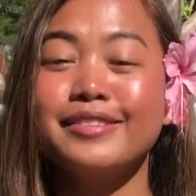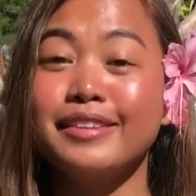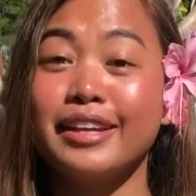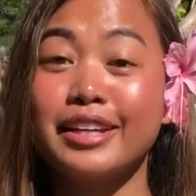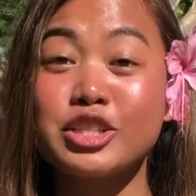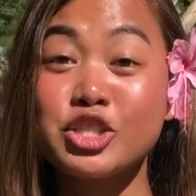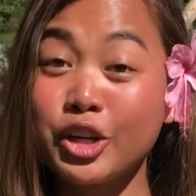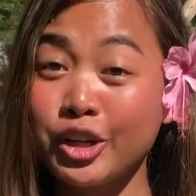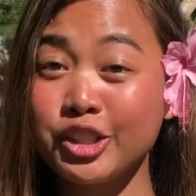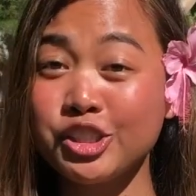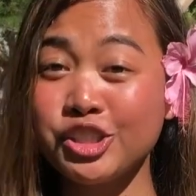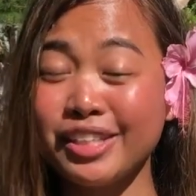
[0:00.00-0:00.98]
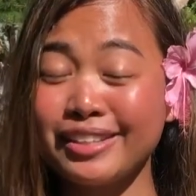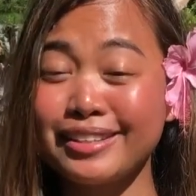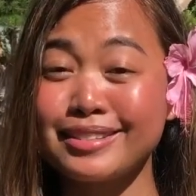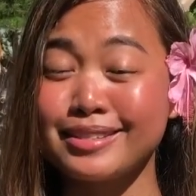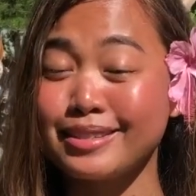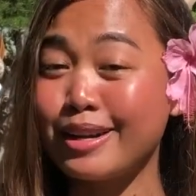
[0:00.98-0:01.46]
The excursion
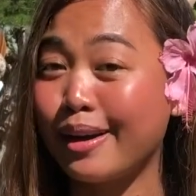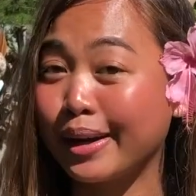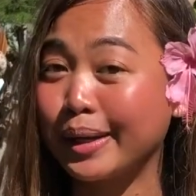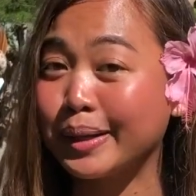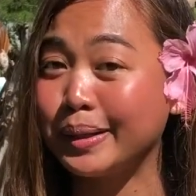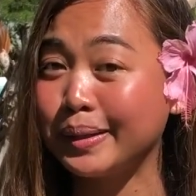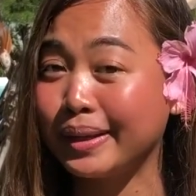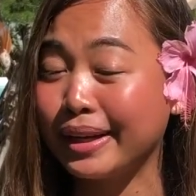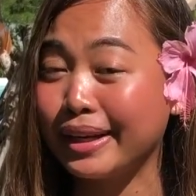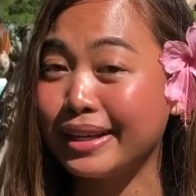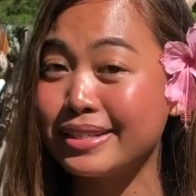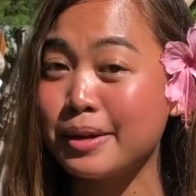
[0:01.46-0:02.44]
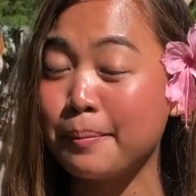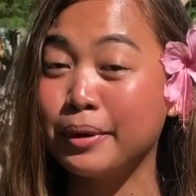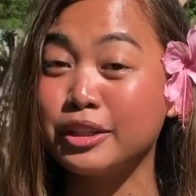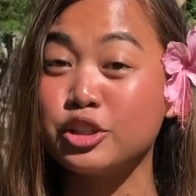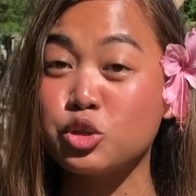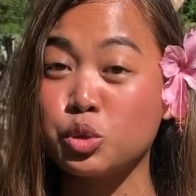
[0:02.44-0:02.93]
is not included,
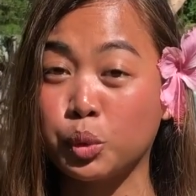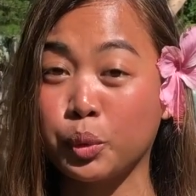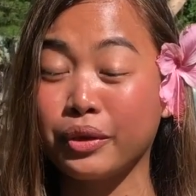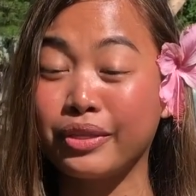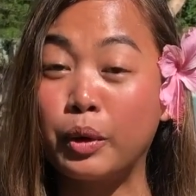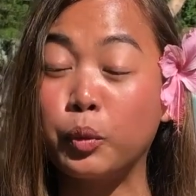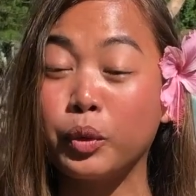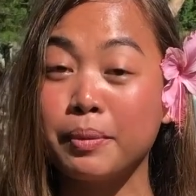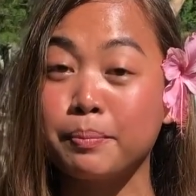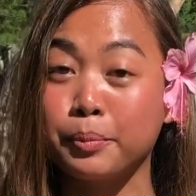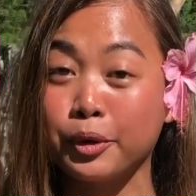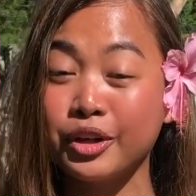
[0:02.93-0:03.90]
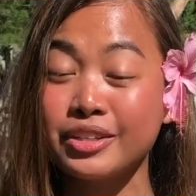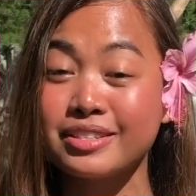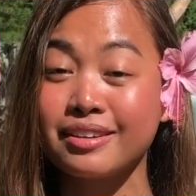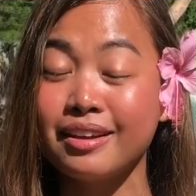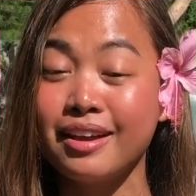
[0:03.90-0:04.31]
but the tour that we booked